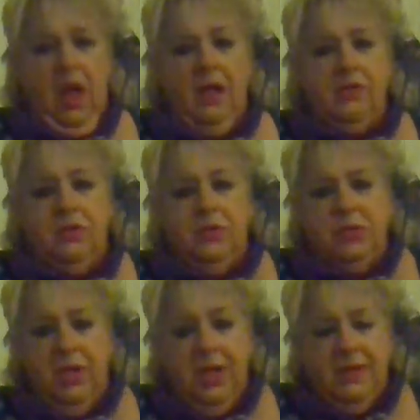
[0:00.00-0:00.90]
I don't
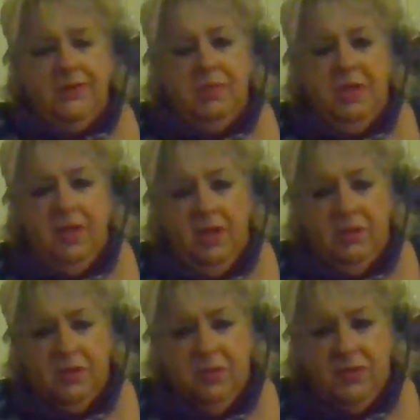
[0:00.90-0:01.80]
usually ask my
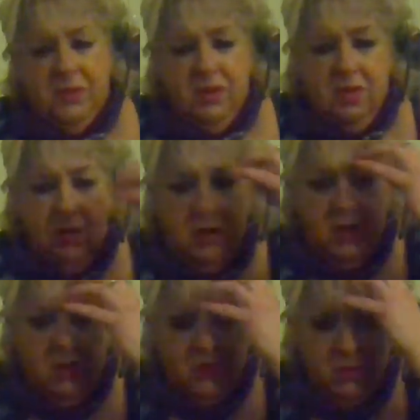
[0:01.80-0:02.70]
doctors, you
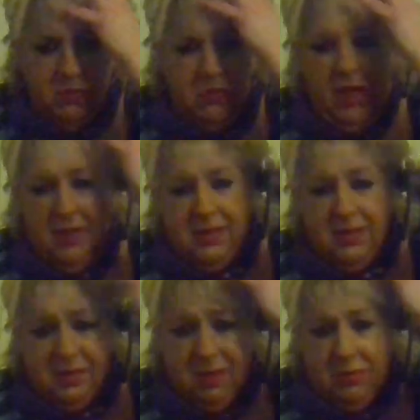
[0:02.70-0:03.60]
know, I take
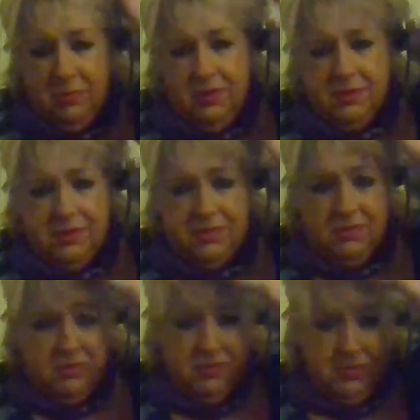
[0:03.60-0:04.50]
supplements
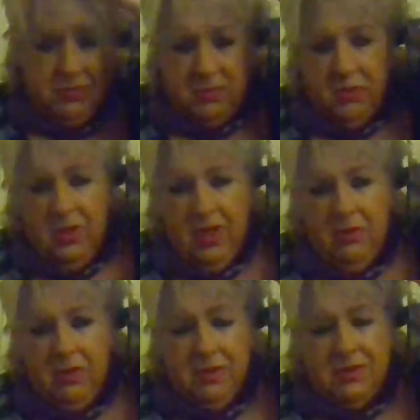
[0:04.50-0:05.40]
the way I
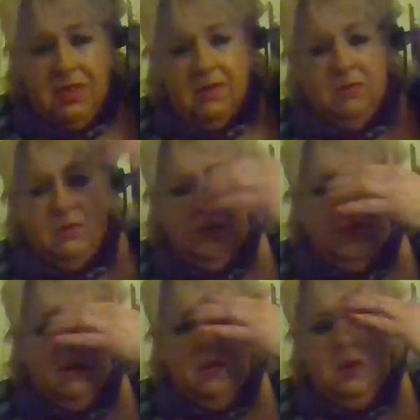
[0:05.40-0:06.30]
want to take them.
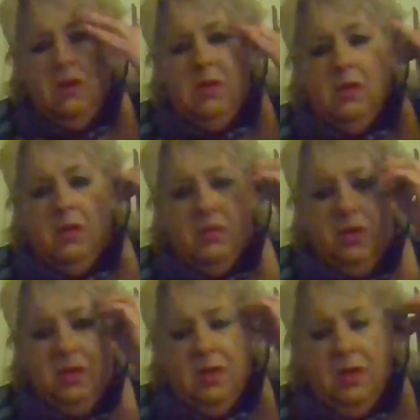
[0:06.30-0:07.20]

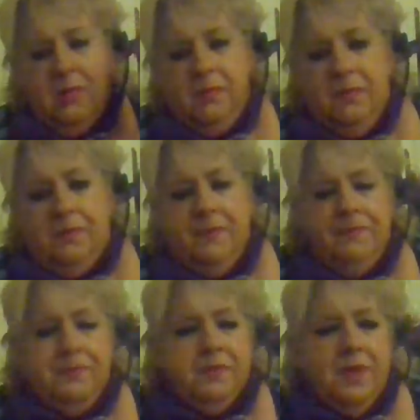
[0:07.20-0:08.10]
But
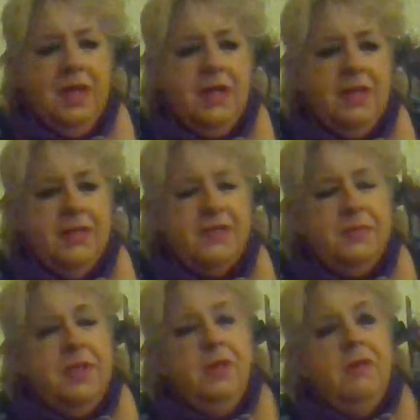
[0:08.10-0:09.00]
God has
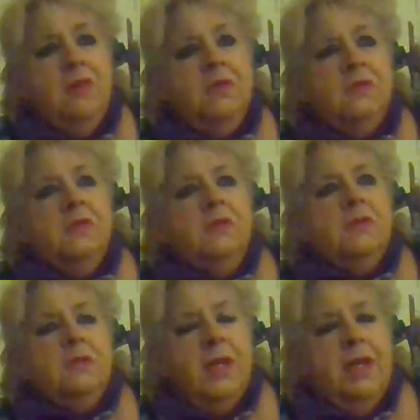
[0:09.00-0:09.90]
me
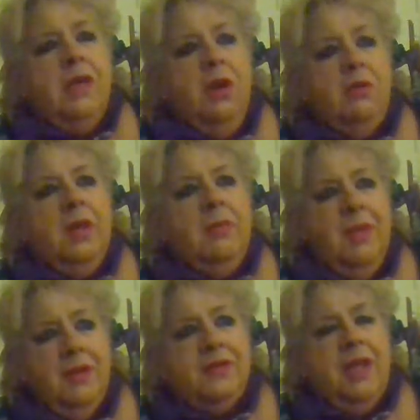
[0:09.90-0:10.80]
taking all my
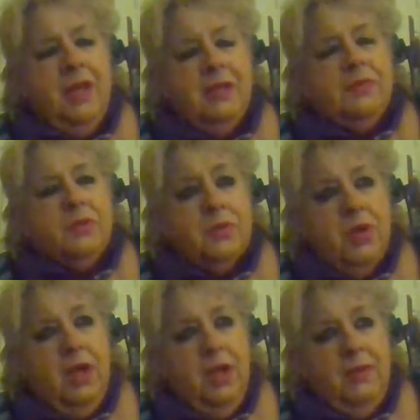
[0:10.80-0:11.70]
meds as
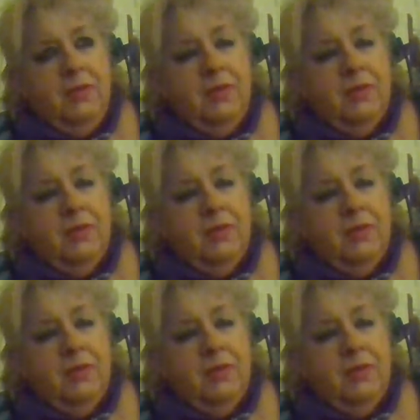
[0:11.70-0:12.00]
prescribed